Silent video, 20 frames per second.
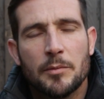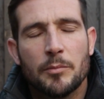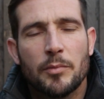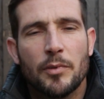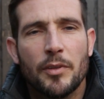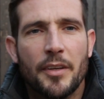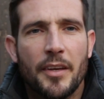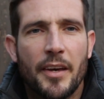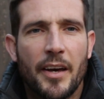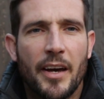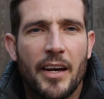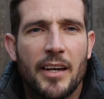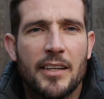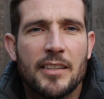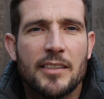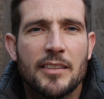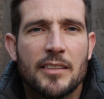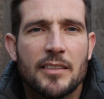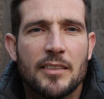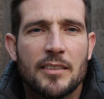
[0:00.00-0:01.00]
But yeah,
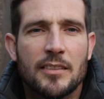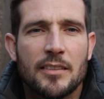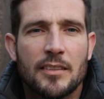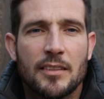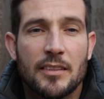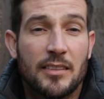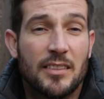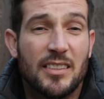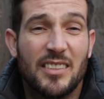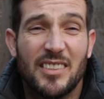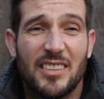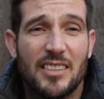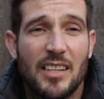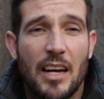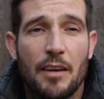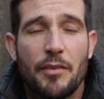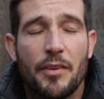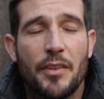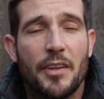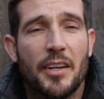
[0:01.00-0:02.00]
she's
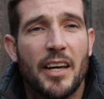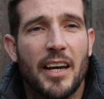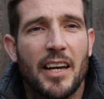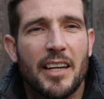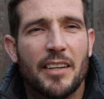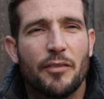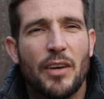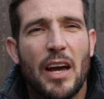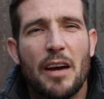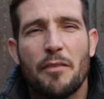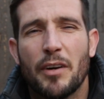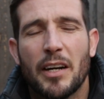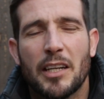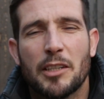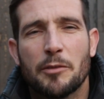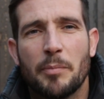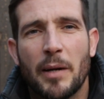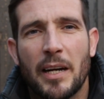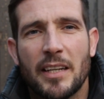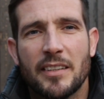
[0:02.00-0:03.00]
everything I've ever
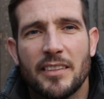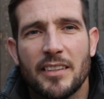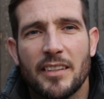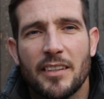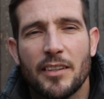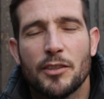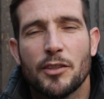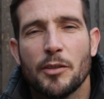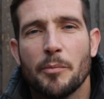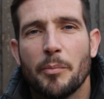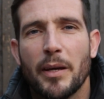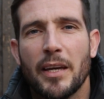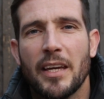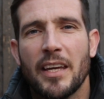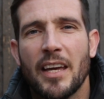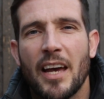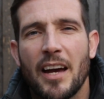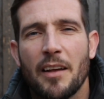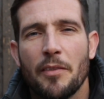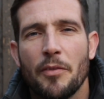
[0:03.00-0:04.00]
expected her to
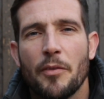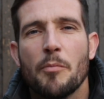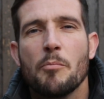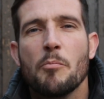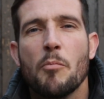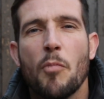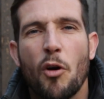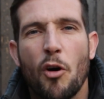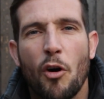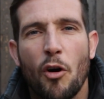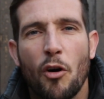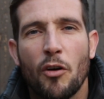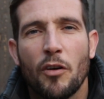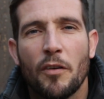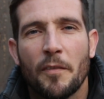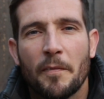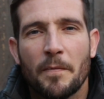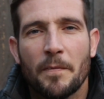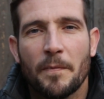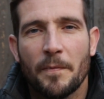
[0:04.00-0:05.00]
be and more.
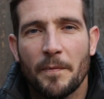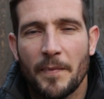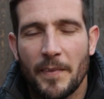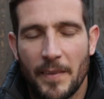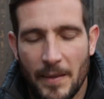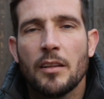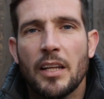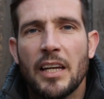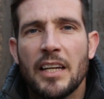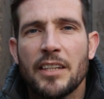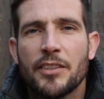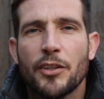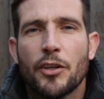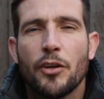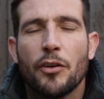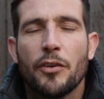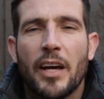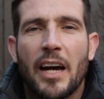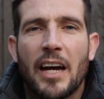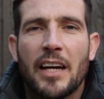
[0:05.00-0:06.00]

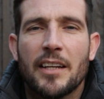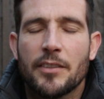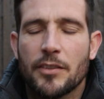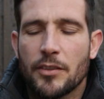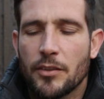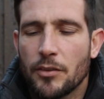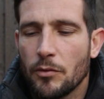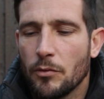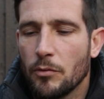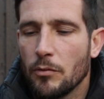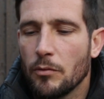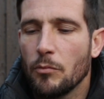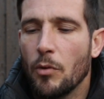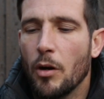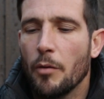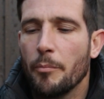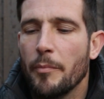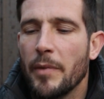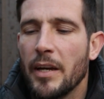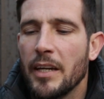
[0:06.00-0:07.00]
Lasergun asks,
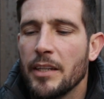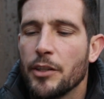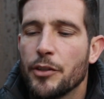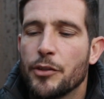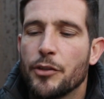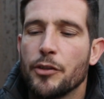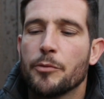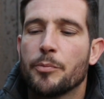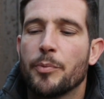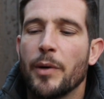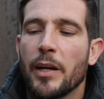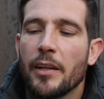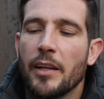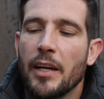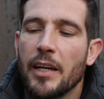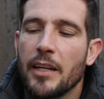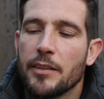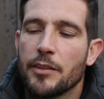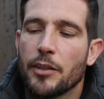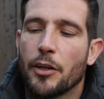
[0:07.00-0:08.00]
what made you choose
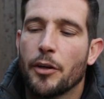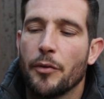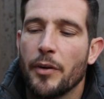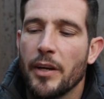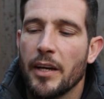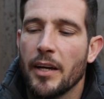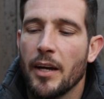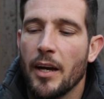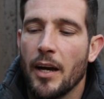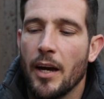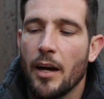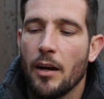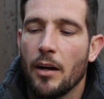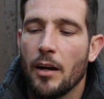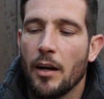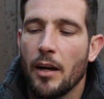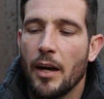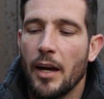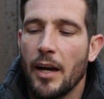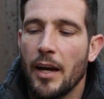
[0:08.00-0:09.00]
bricklaying as a career,
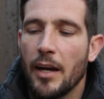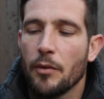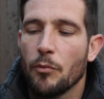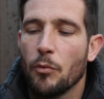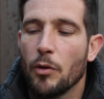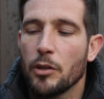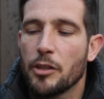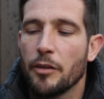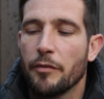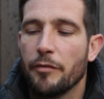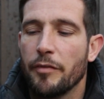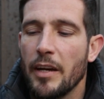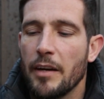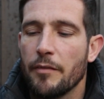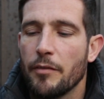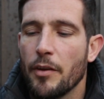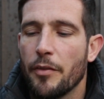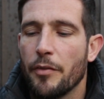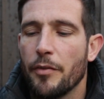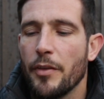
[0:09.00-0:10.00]
and what's your
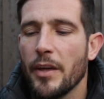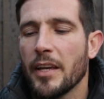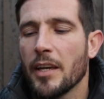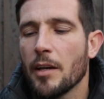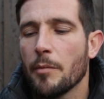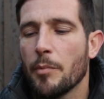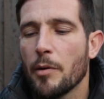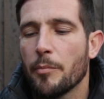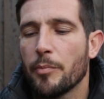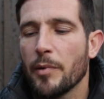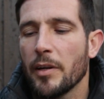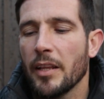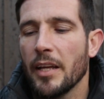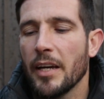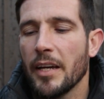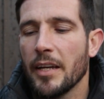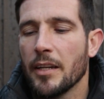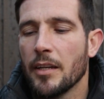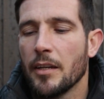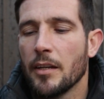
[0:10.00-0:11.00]
favourite thing about
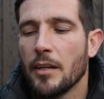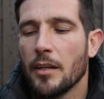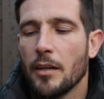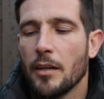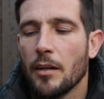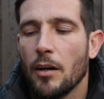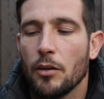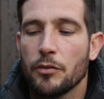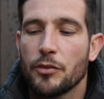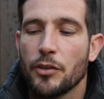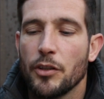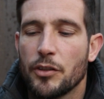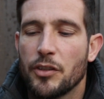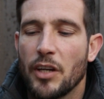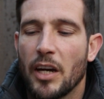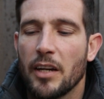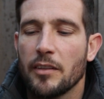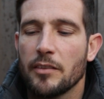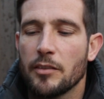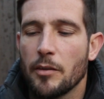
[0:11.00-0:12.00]
bricklaying? Also, your
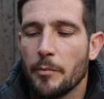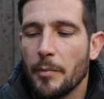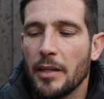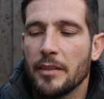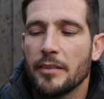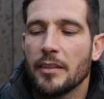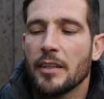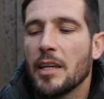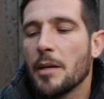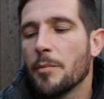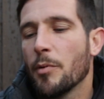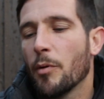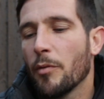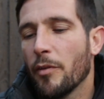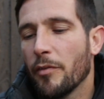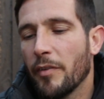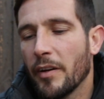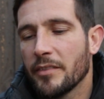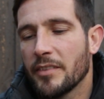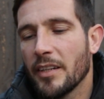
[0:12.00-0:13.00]
channel is amazing. Keep up
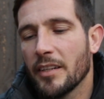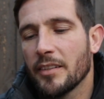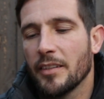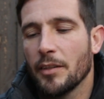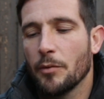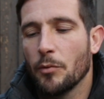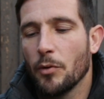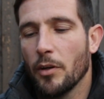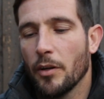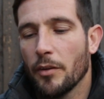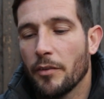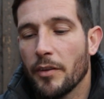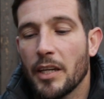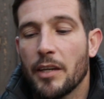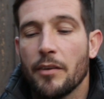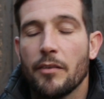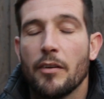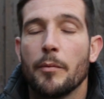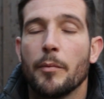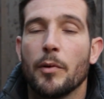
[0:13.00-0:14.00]
the fantastic work. Thank
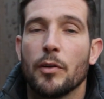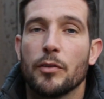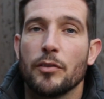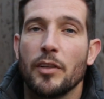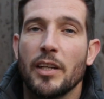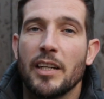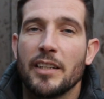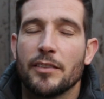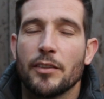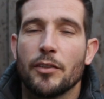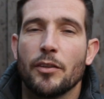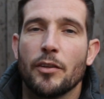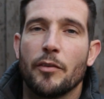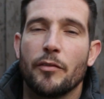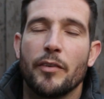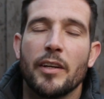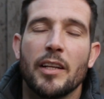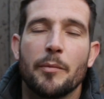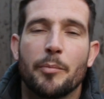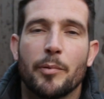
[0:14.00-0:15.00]
you very much, Laser Gun. I
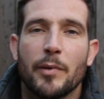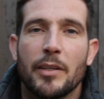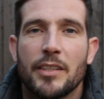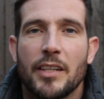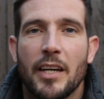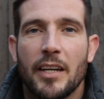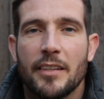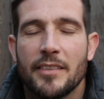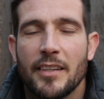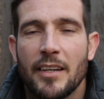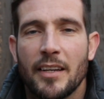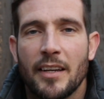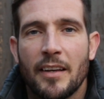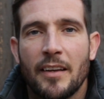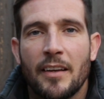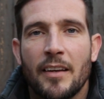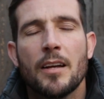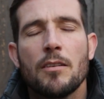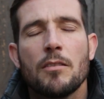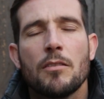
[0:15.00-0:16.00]
really appreciate it.
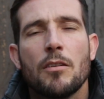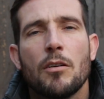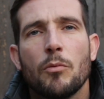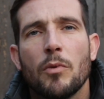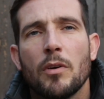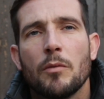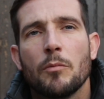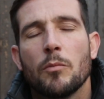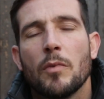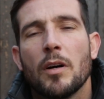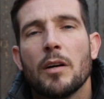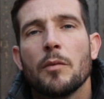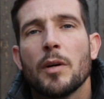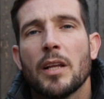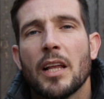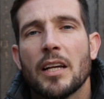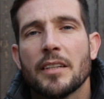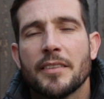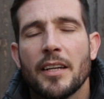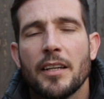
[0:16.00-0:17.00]
I don't know what...
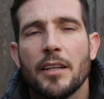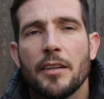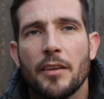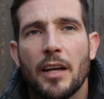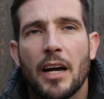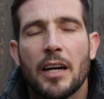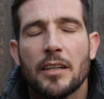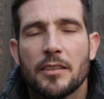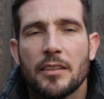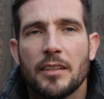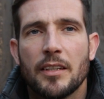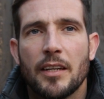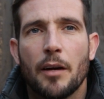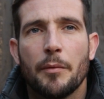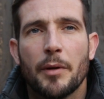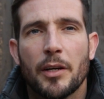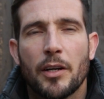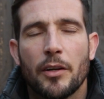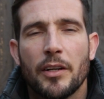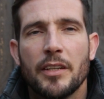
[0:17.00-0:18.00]
Well, I'll tell you actually
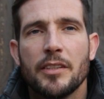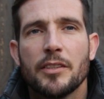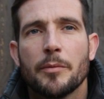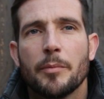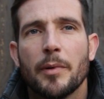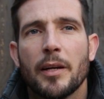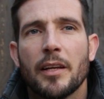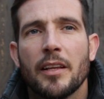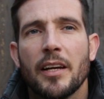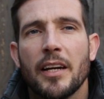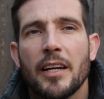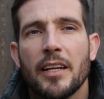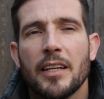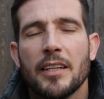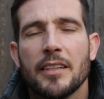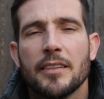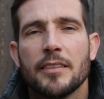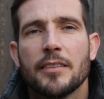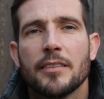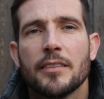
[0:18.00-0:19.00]
how I got into bricklaying
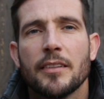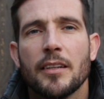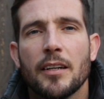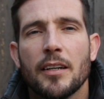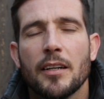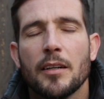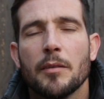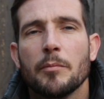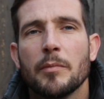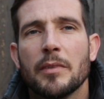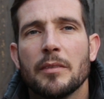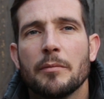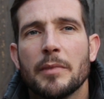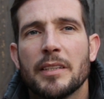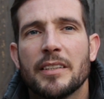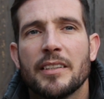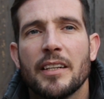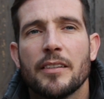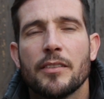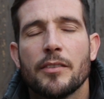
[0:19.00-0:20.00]
is my
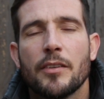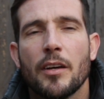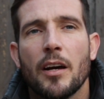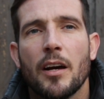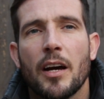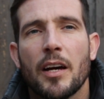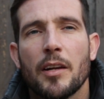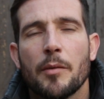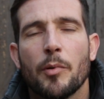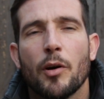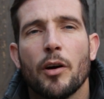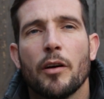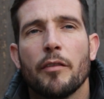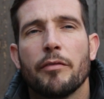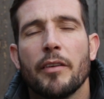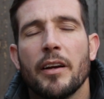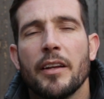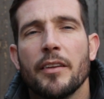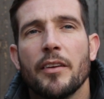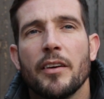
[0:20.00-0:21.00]
sister had a
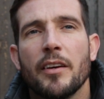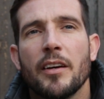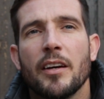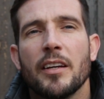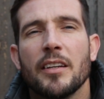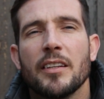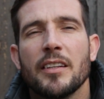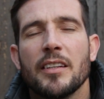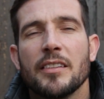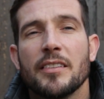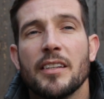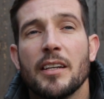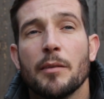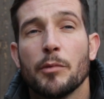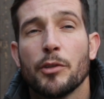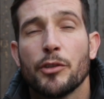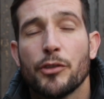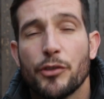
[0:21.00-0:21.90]
boyfriend and his name was